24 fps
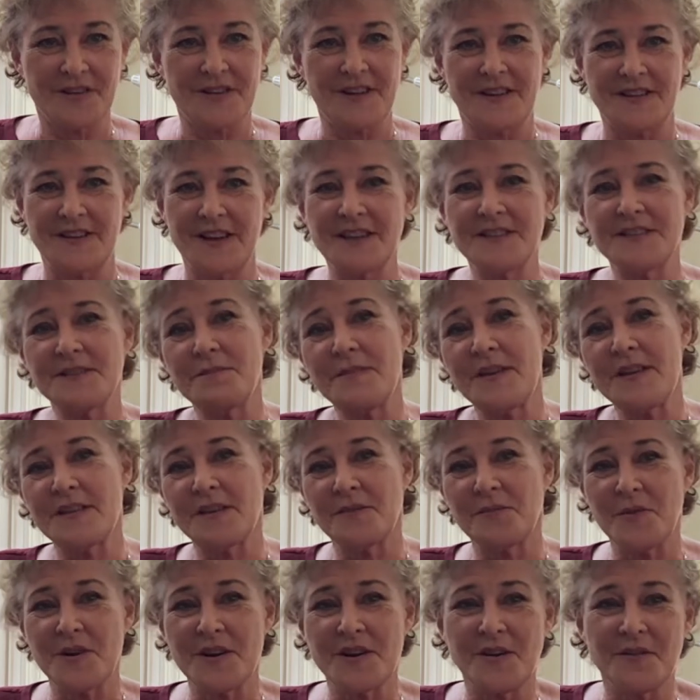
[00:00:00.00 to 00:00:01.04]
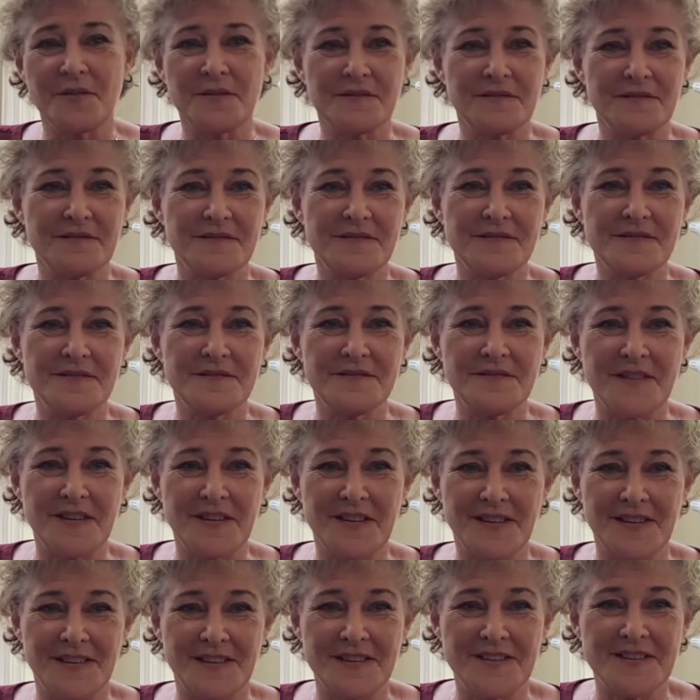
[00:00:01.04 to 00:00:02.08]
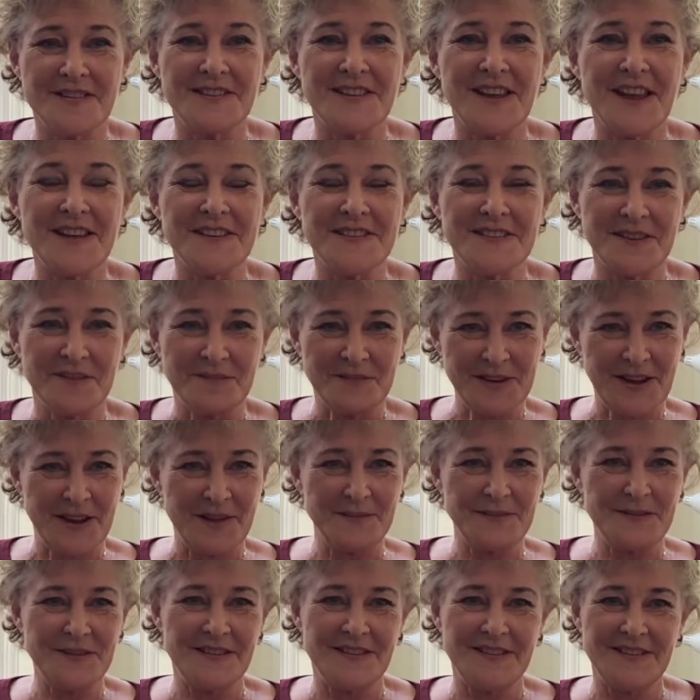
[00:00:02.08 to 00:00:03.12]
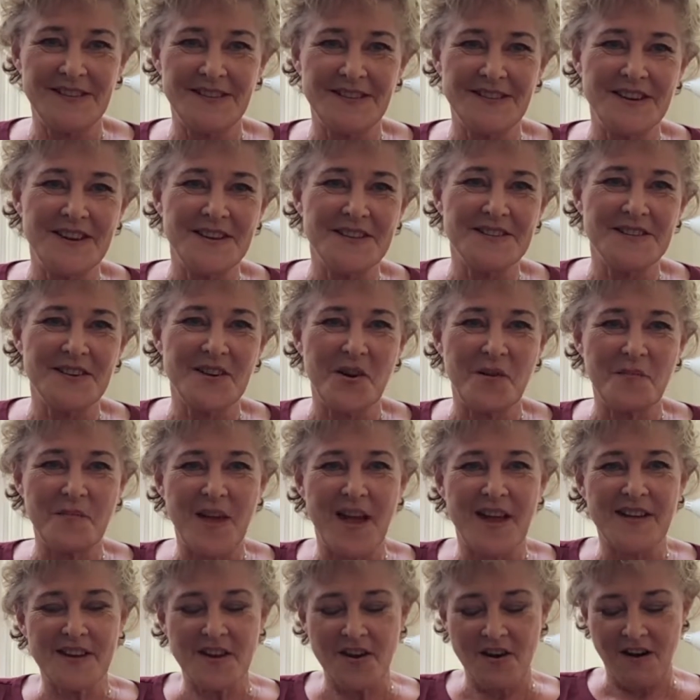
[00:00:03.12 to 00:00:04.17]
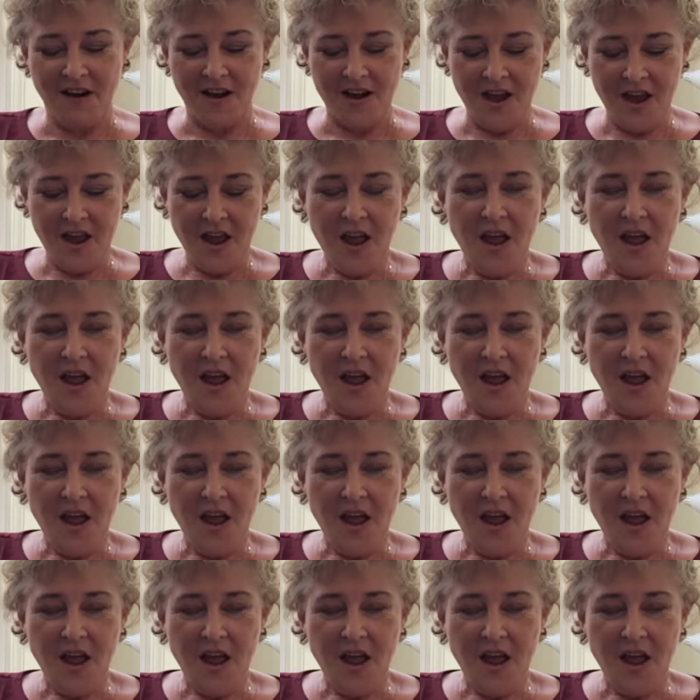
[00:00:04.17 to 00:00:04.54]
That doesn't mean that we don't say sometimes that Disney is in our backyard.